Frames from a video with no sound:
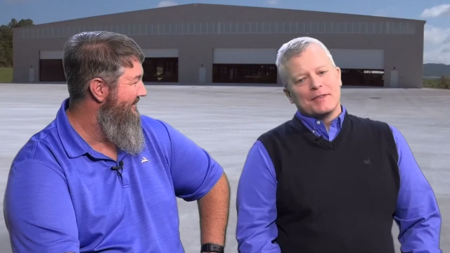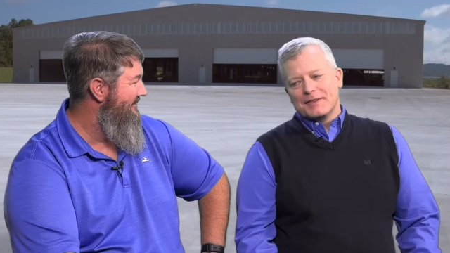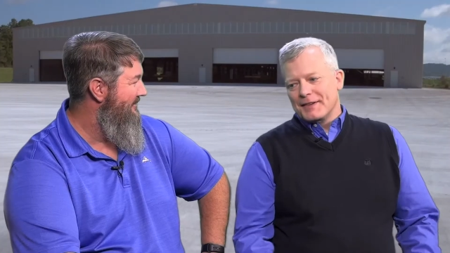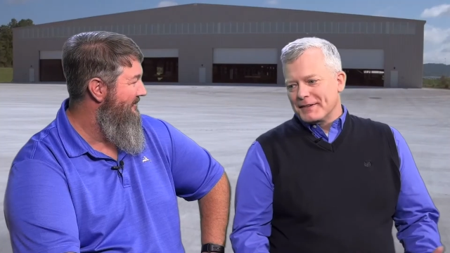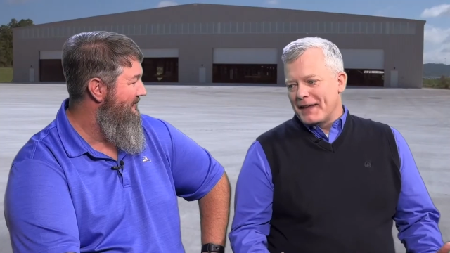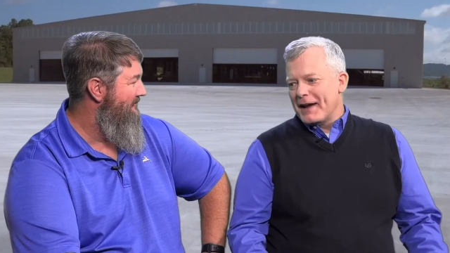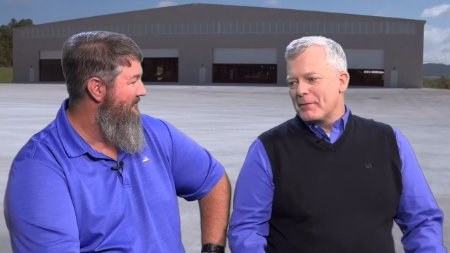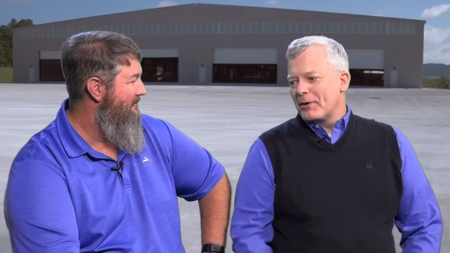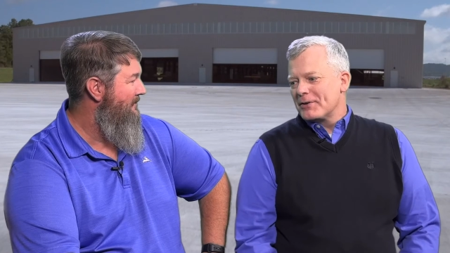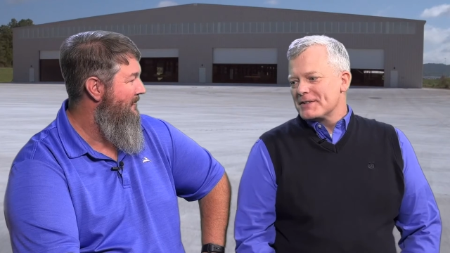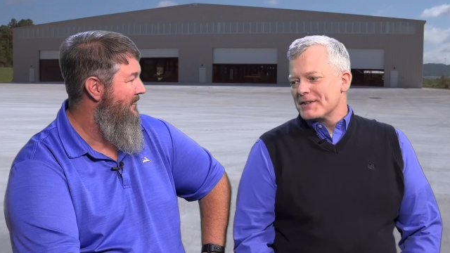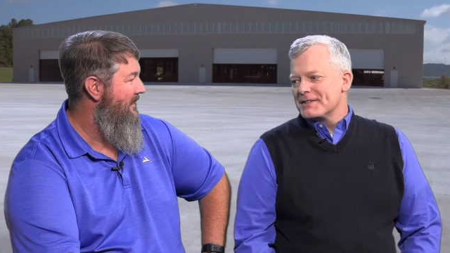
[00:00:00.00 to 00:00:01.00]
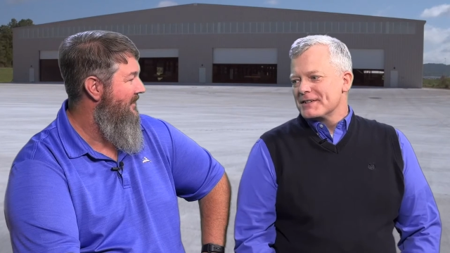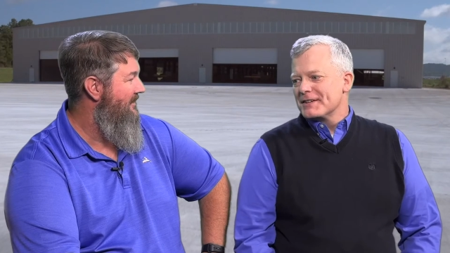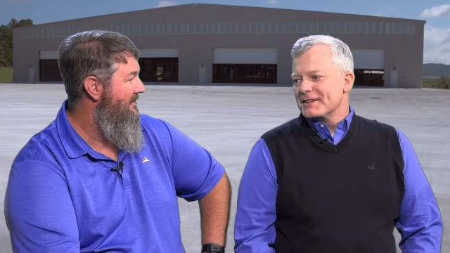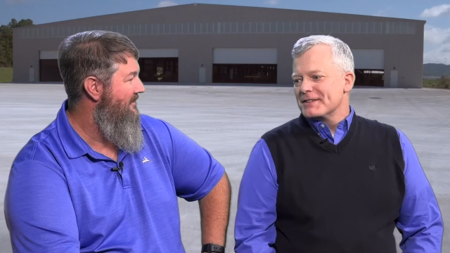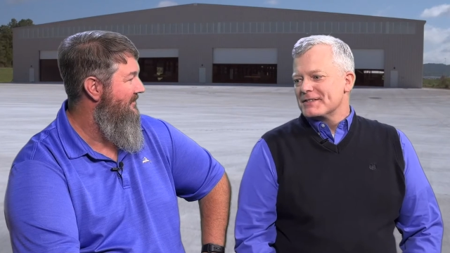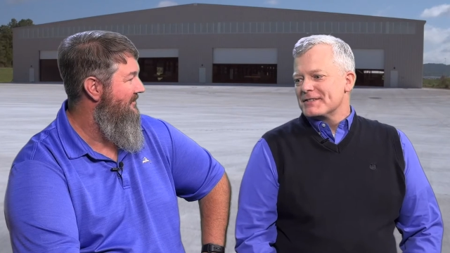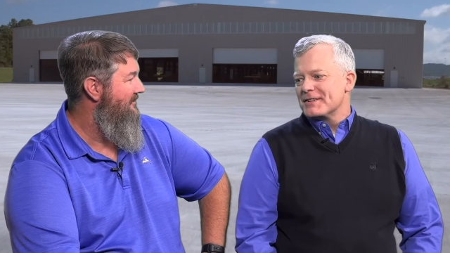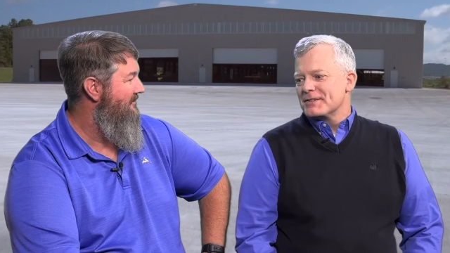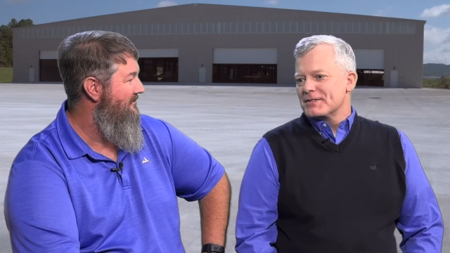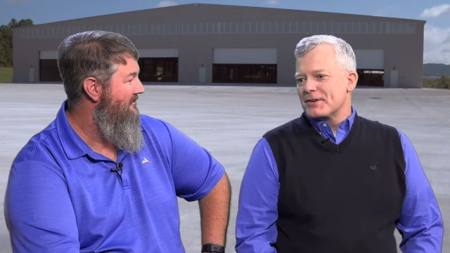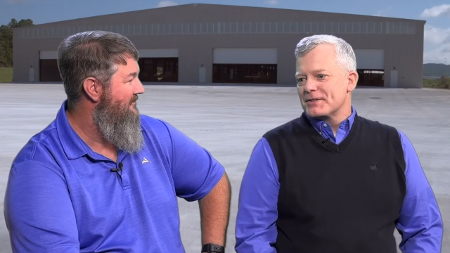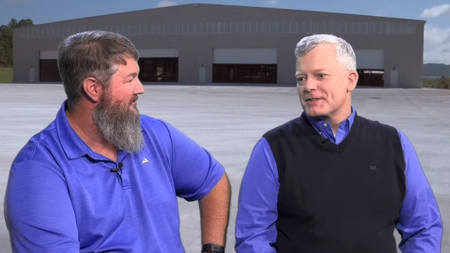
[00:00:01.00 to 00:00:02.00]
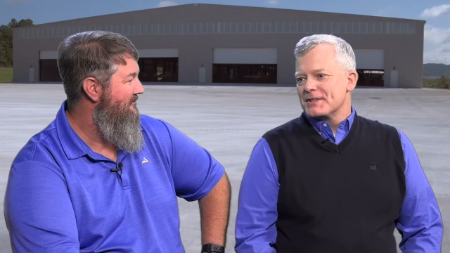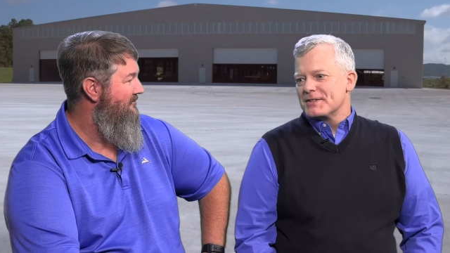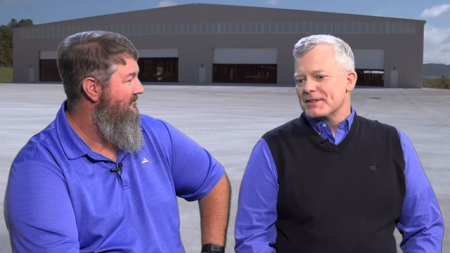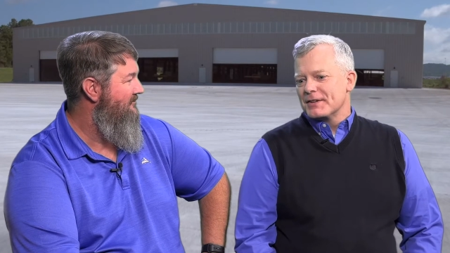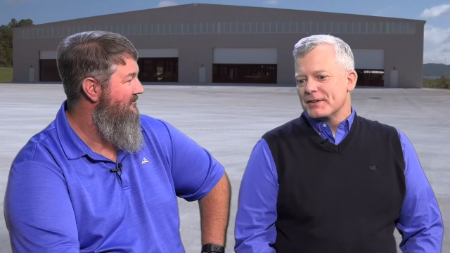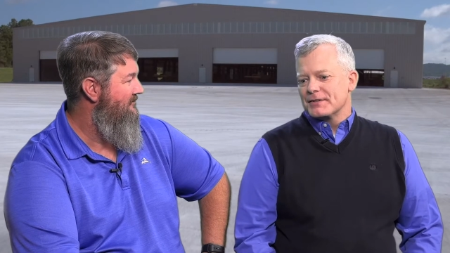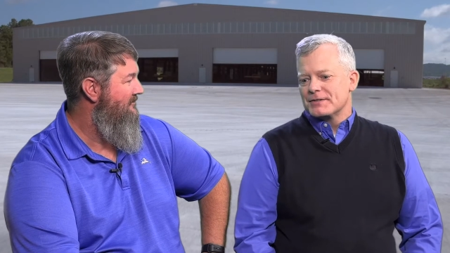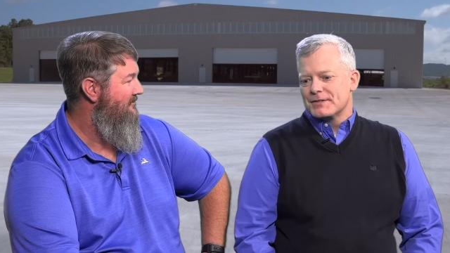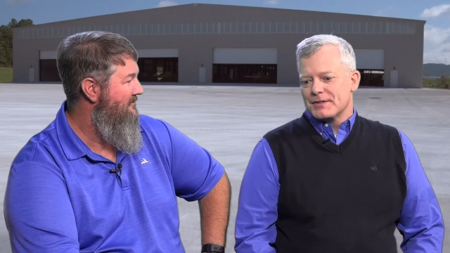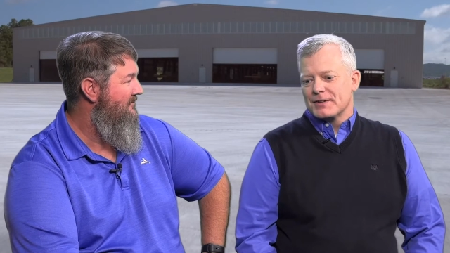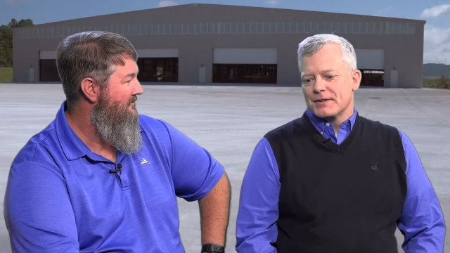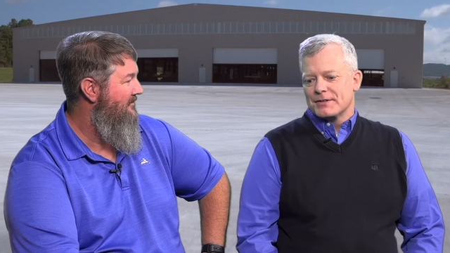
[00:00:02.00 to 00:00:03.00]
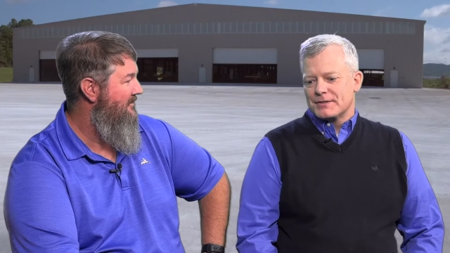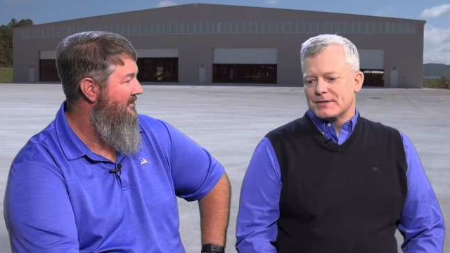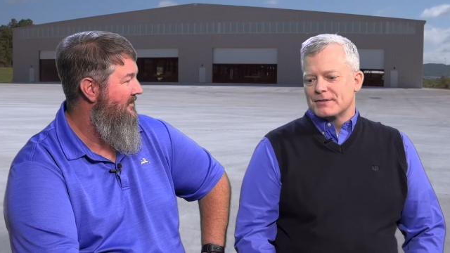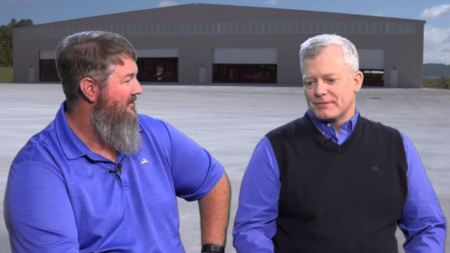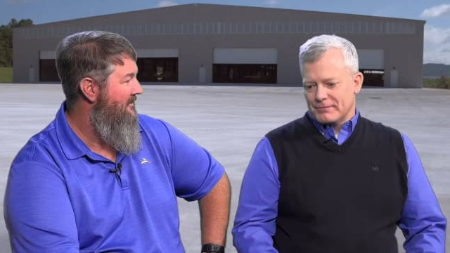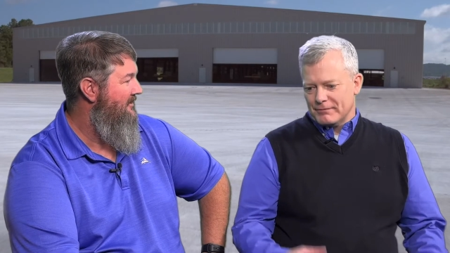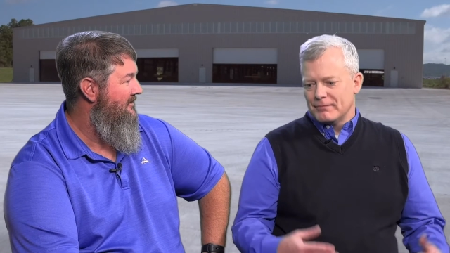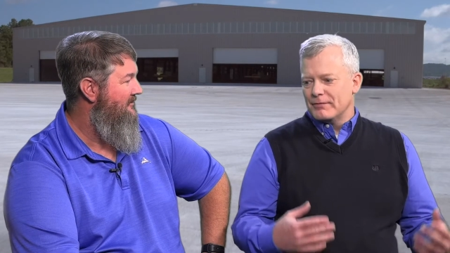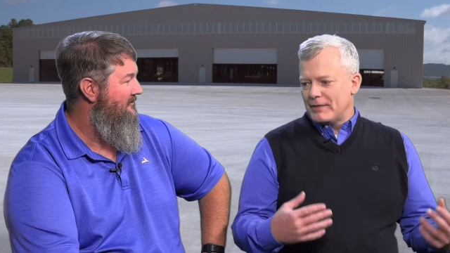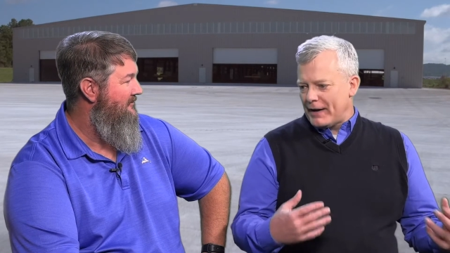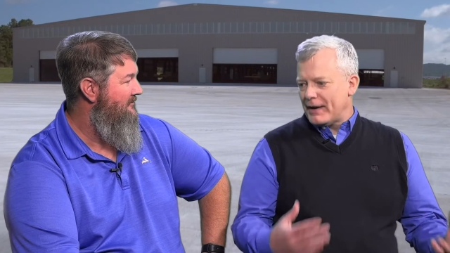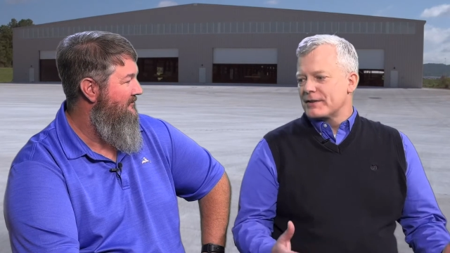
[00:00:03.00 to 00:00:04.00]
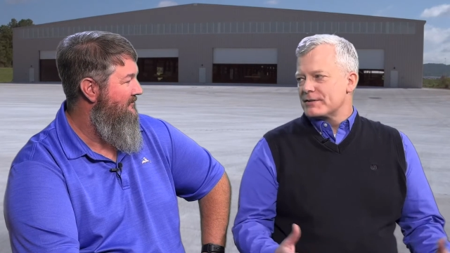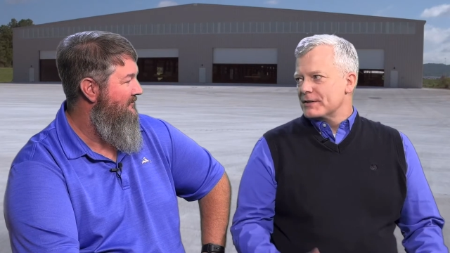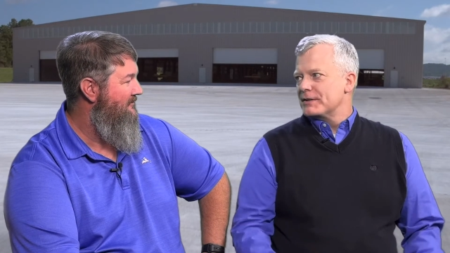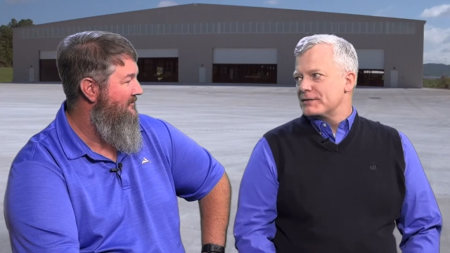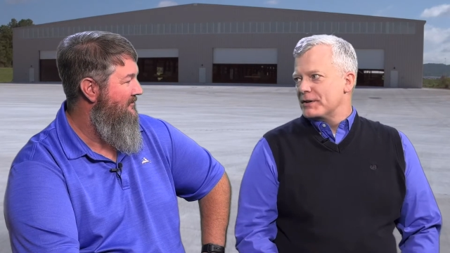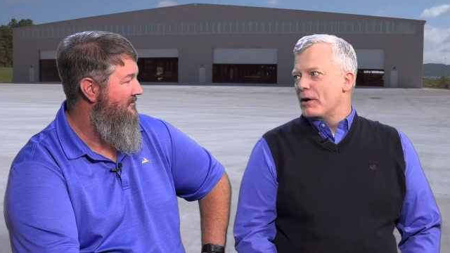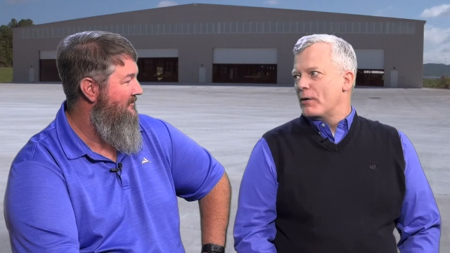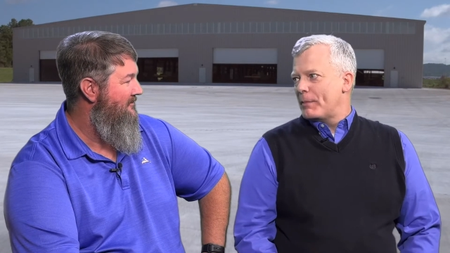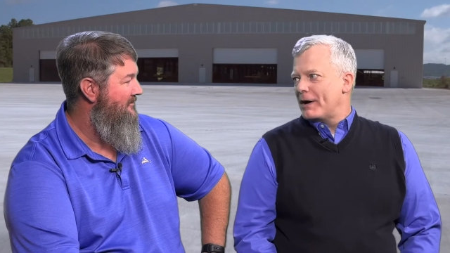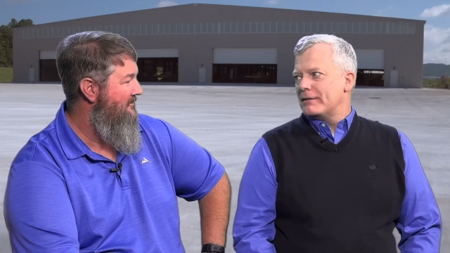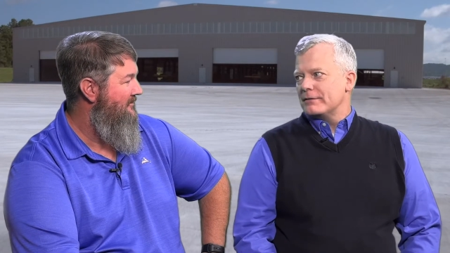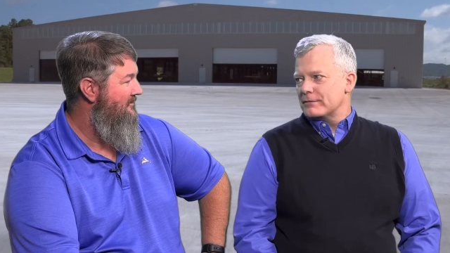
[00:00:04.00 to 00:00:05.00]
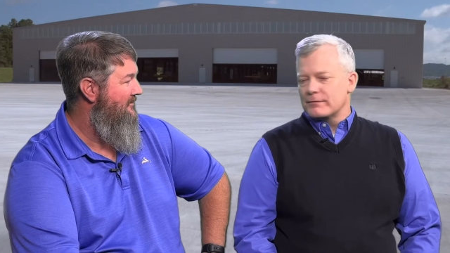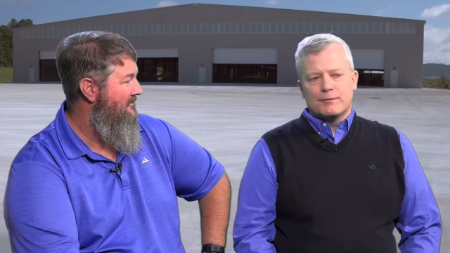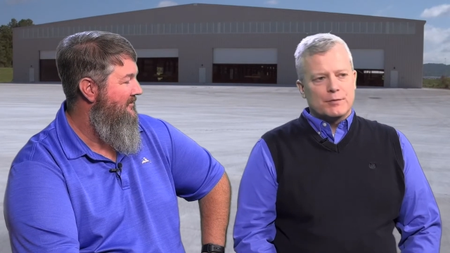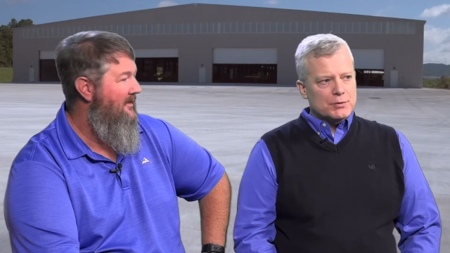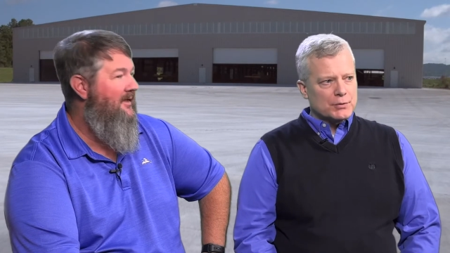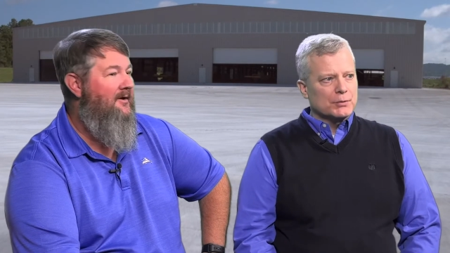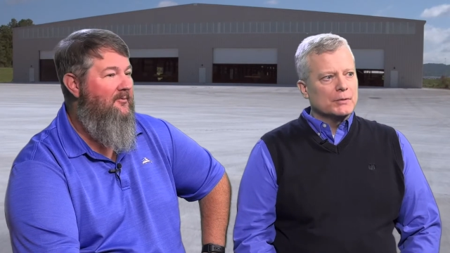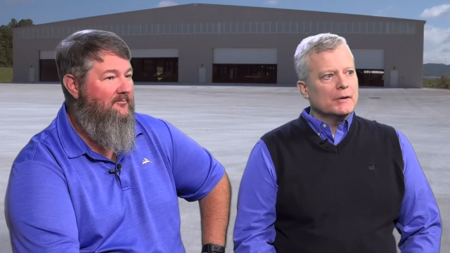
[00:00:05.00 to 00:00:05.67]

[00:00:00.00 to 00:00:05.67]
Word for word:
Speaker 1: the damn RCC is is RCC that's that's excellent to know about for sure,